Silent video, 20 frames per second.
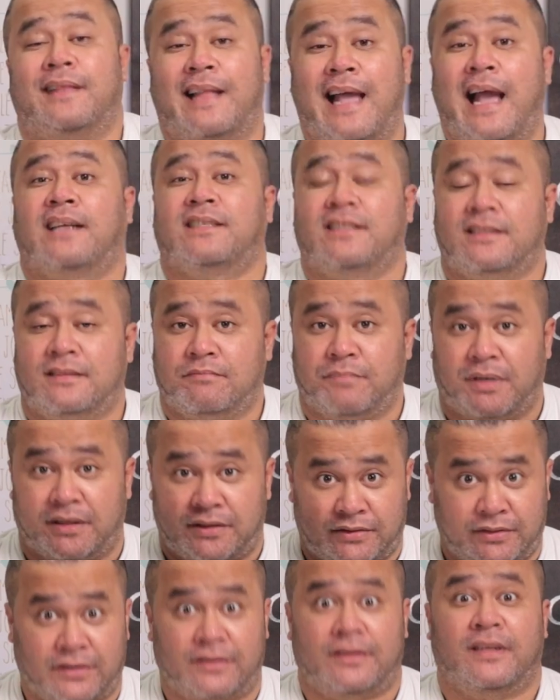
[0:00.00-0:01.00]
Last but
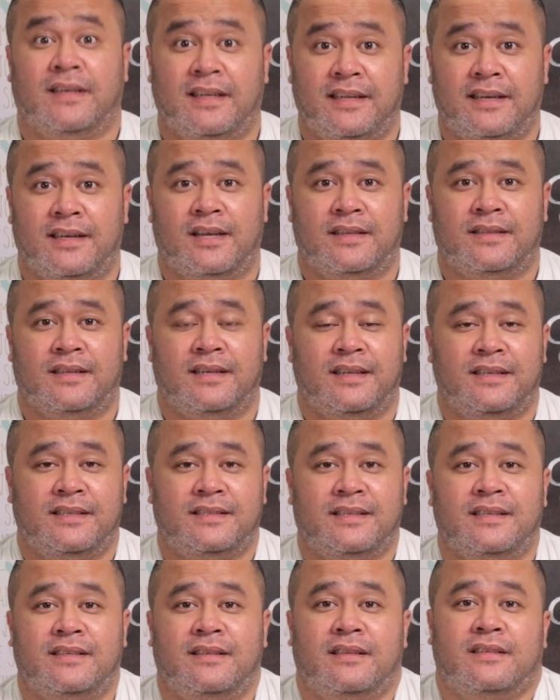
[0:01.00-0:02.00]
certainly not the
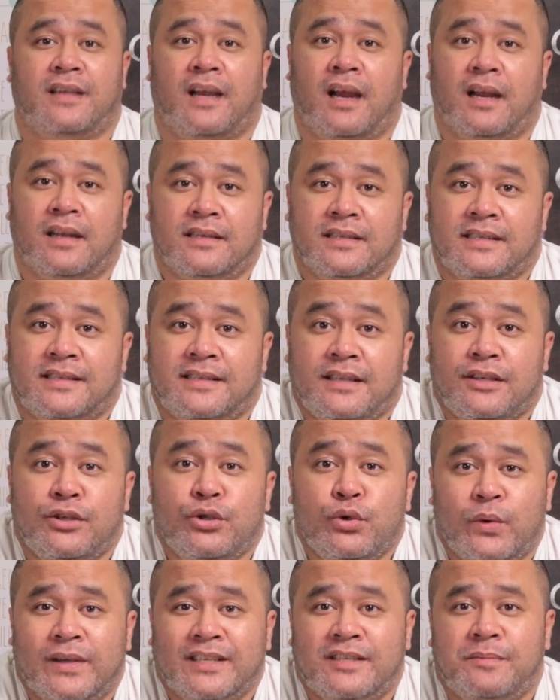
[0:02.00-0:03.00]
least is the Targus
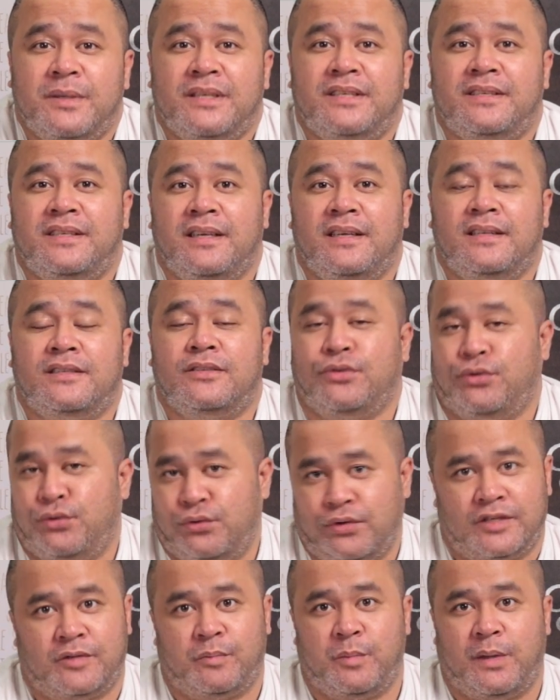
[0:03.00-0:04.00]
USB-C to
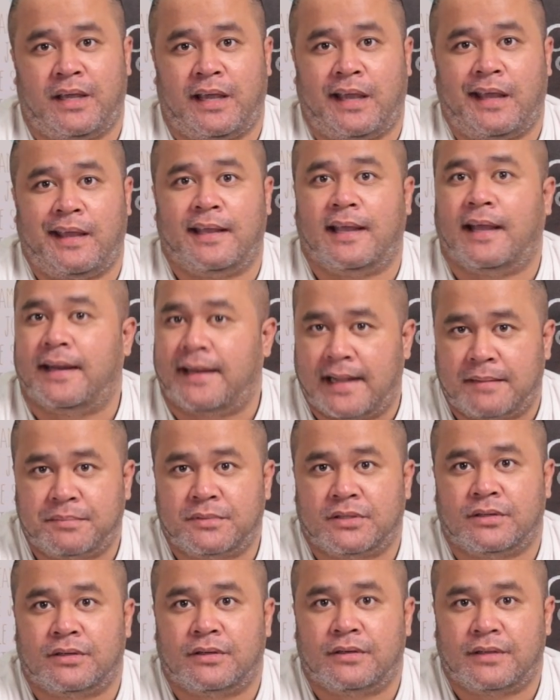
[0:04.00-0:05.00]
USB-A
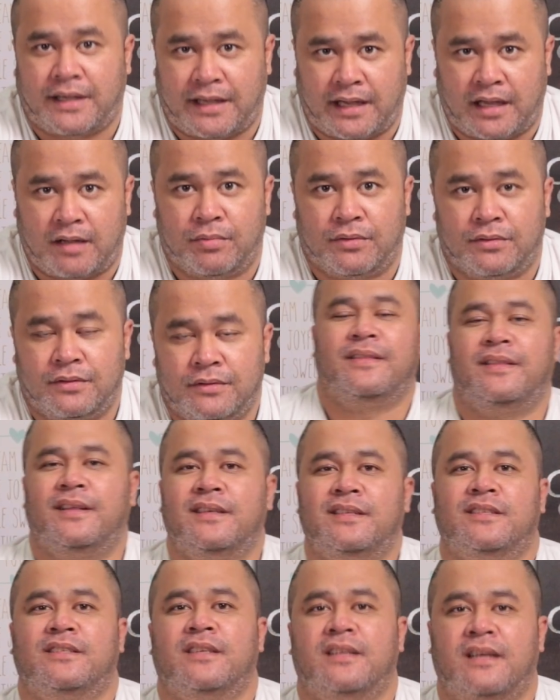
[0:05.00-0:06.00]
adapter cable.
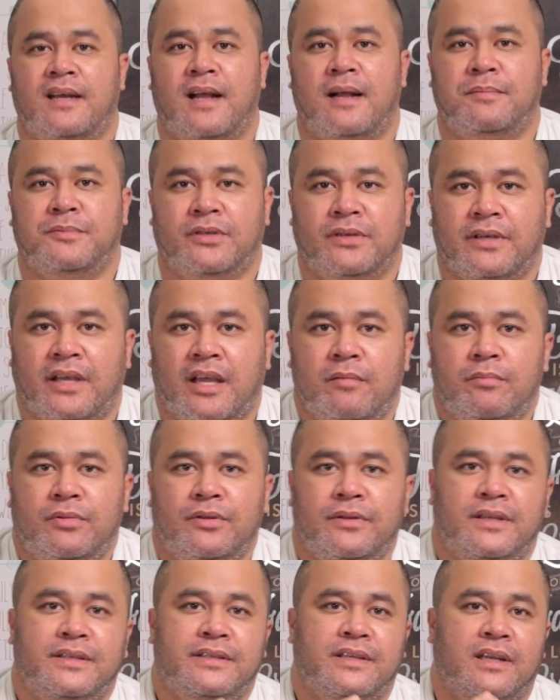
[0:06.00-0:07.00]
This is an adapter cable
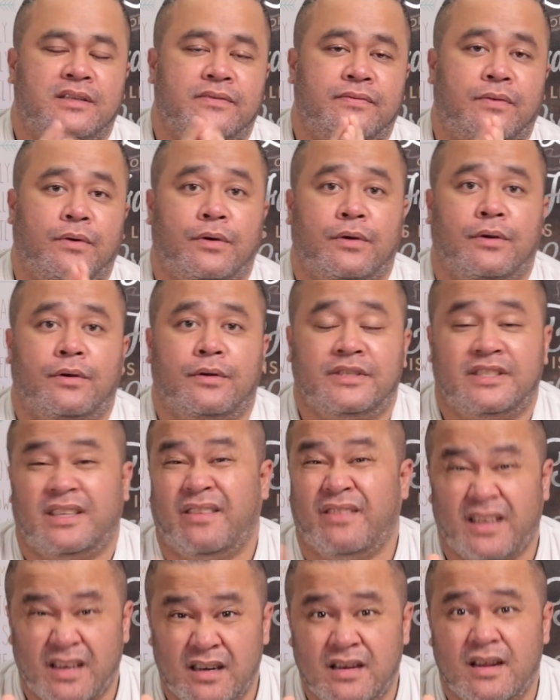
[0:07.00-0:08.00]
that sells for
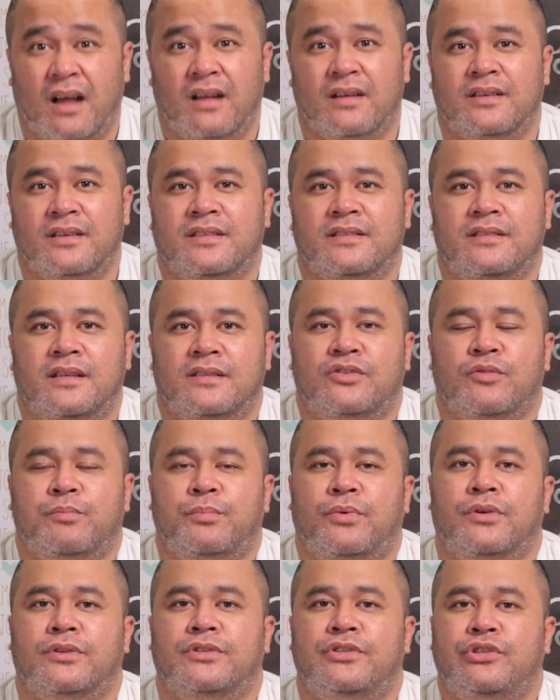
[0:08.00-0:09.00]
$17 that
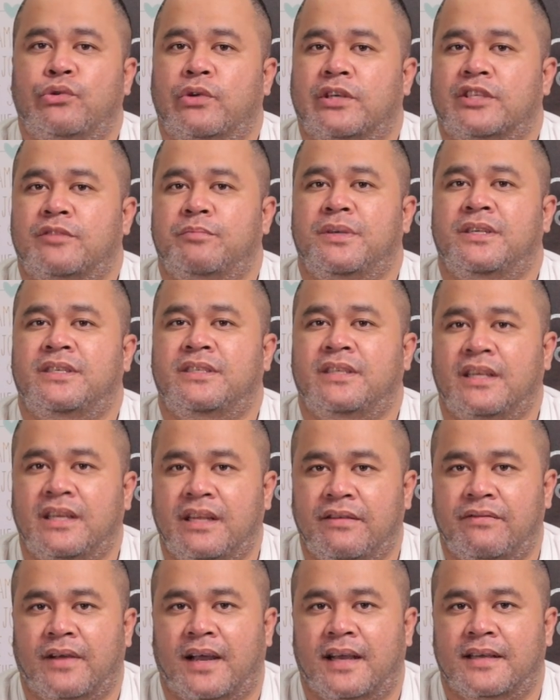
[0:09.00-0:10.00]
supports USB-C
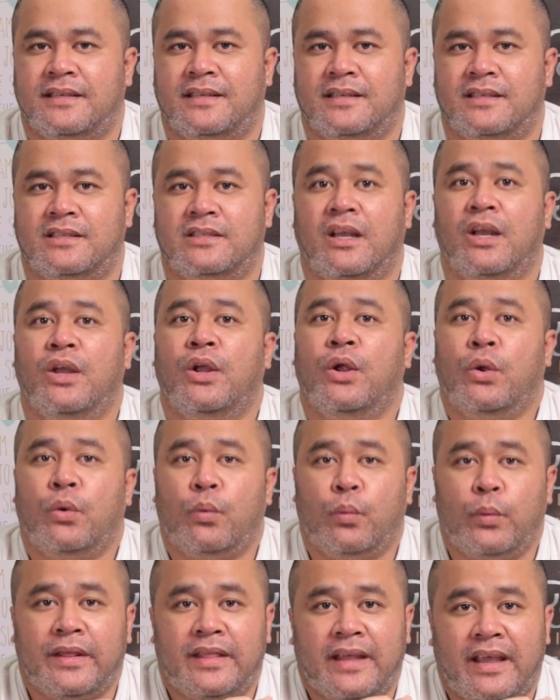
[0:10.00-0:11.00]
devices
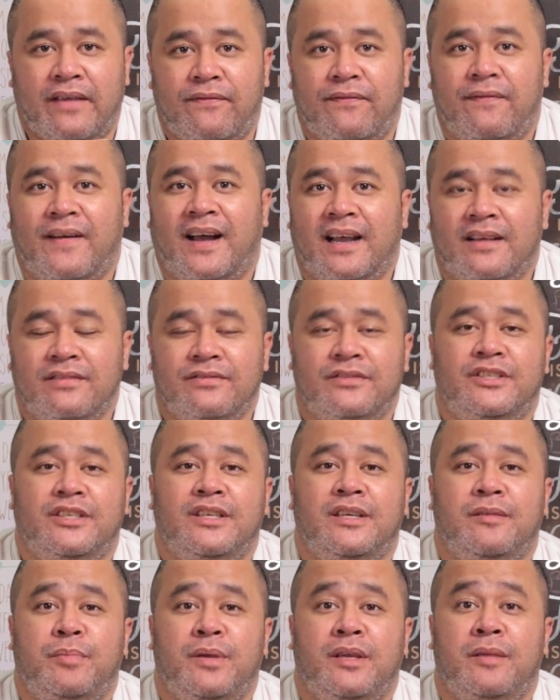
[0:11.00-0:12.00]
with a 5
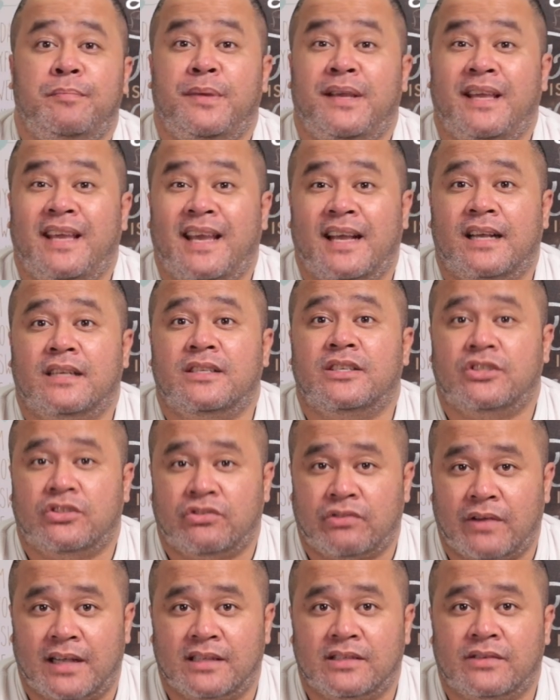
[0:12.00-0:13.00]
Gbps
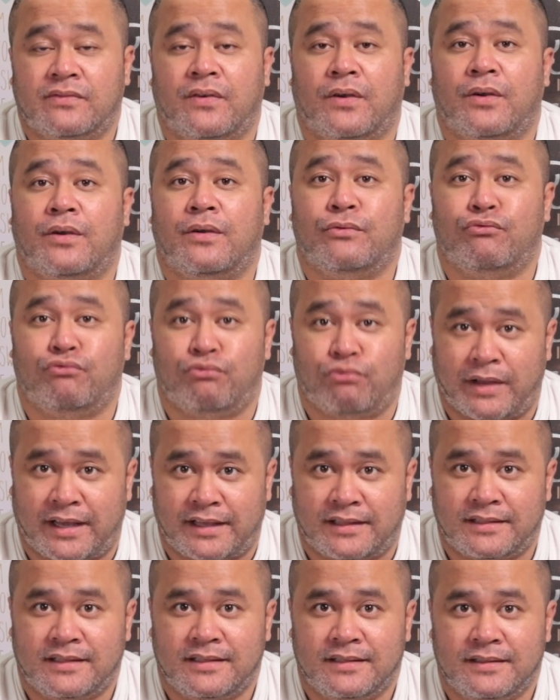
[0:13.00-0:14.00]
transfer
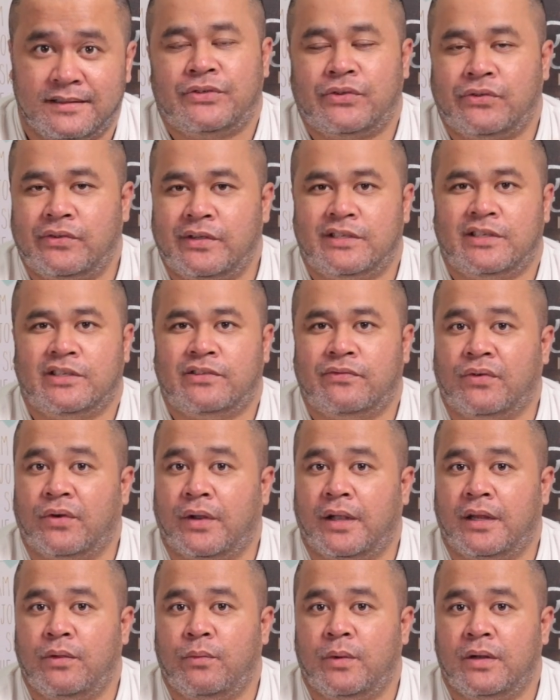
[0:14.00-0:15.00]
rate. So this is for
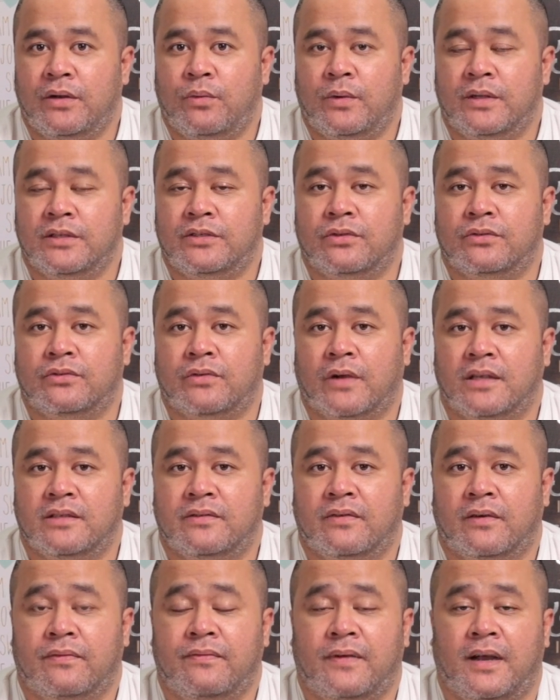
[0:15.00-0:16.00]
anyone who wants to
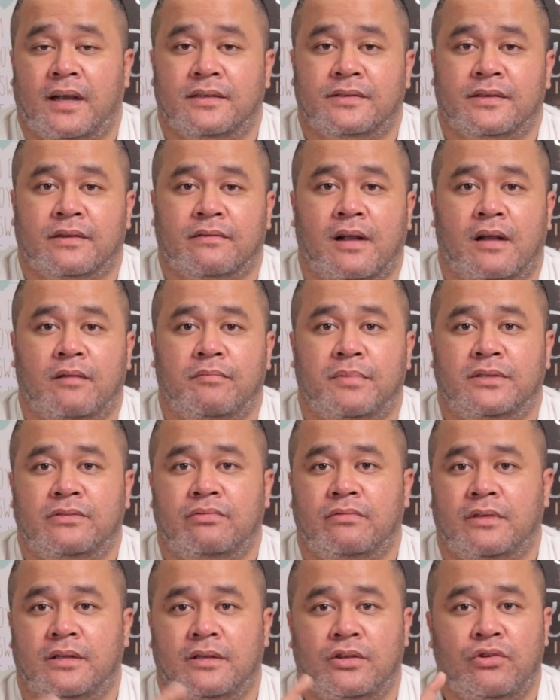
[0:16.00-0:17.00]
transfer files around
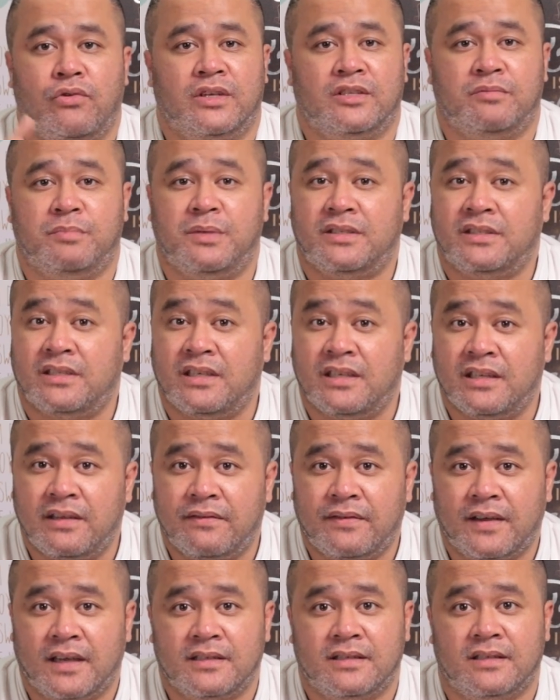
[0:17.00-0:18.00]
between USB-C
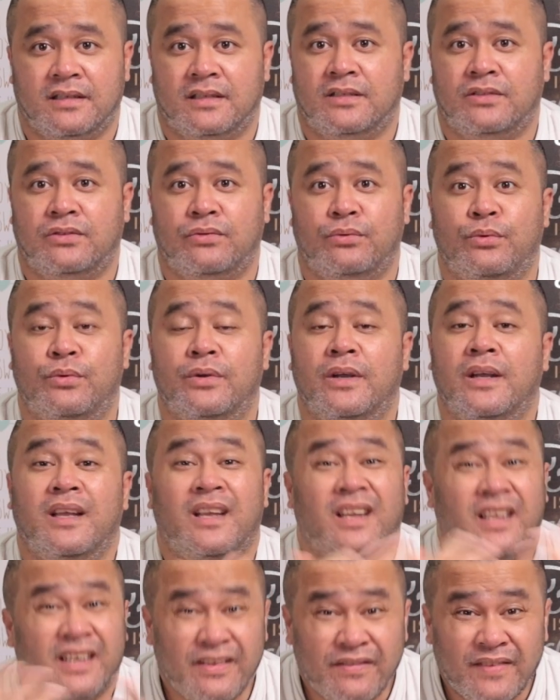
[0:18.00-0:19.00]
devices to
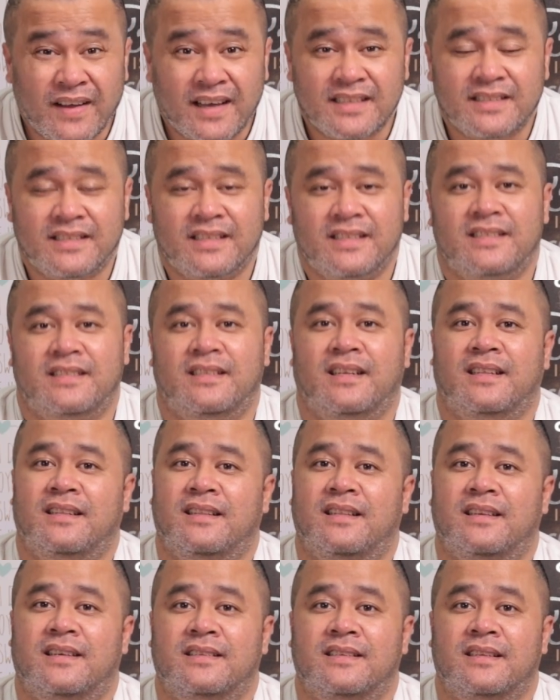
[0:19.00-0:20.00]
devices that
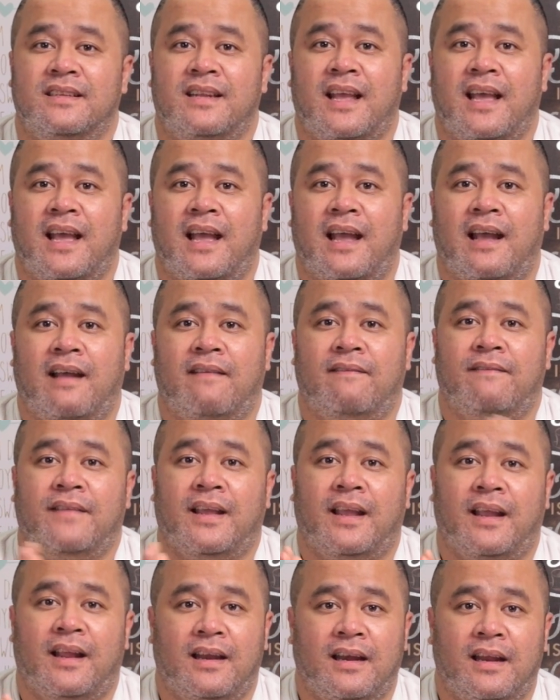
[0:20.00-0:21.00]
doesn't have
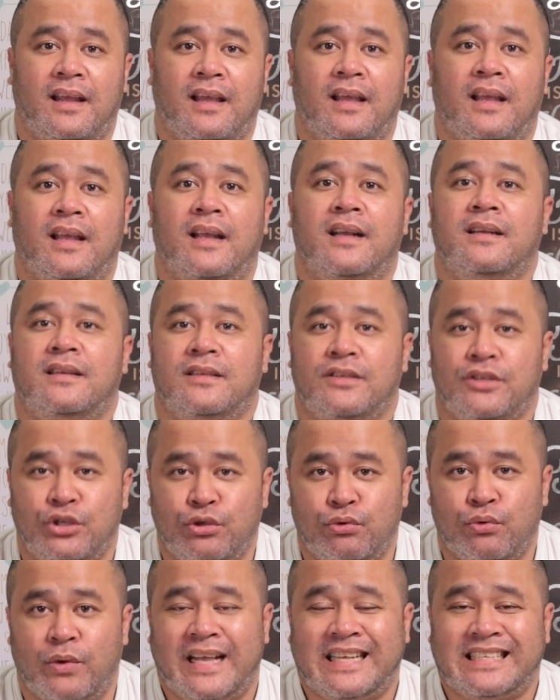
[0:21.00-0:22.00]
any
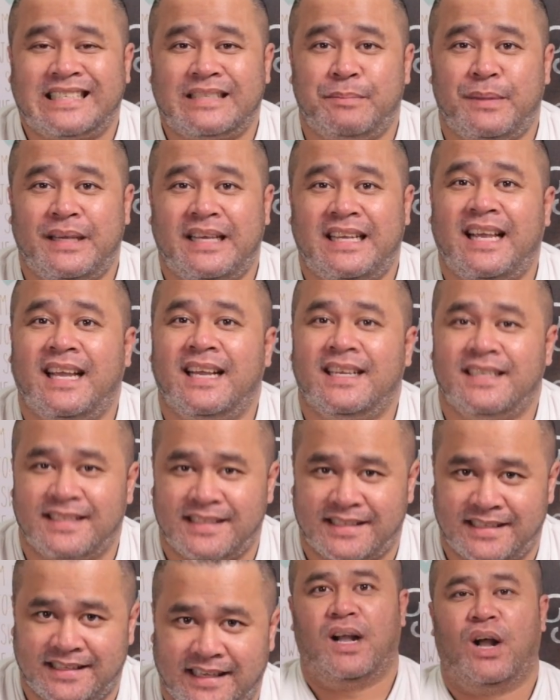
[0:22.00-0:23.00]

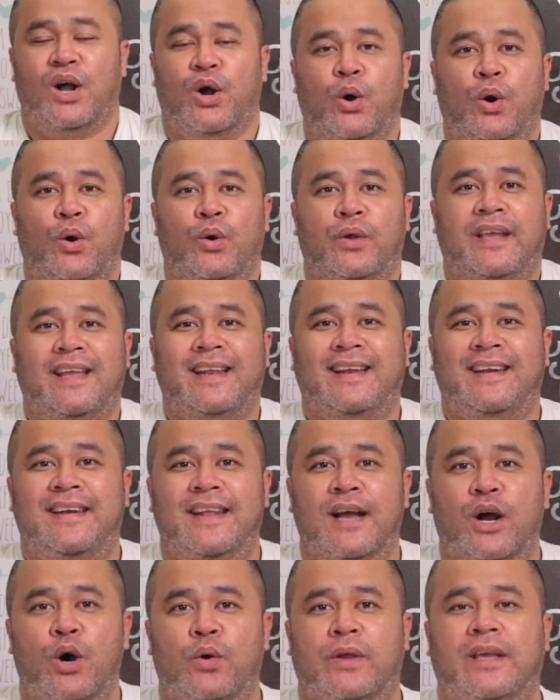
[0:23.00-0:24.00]
USB-C. Okie
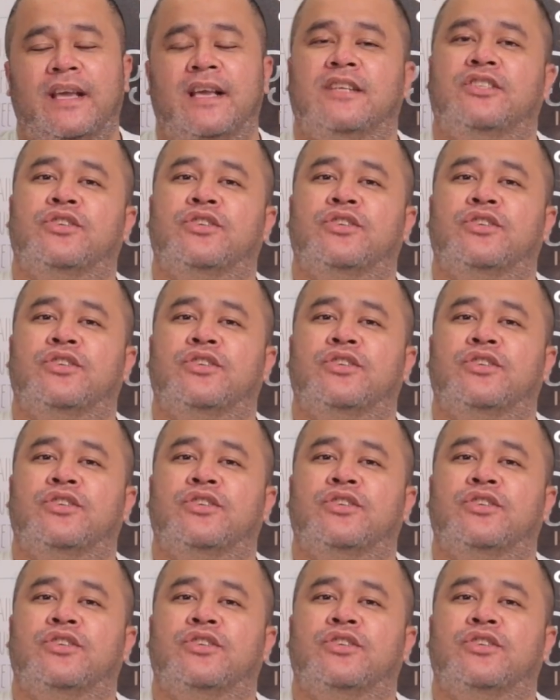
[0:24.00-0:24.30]
dokie!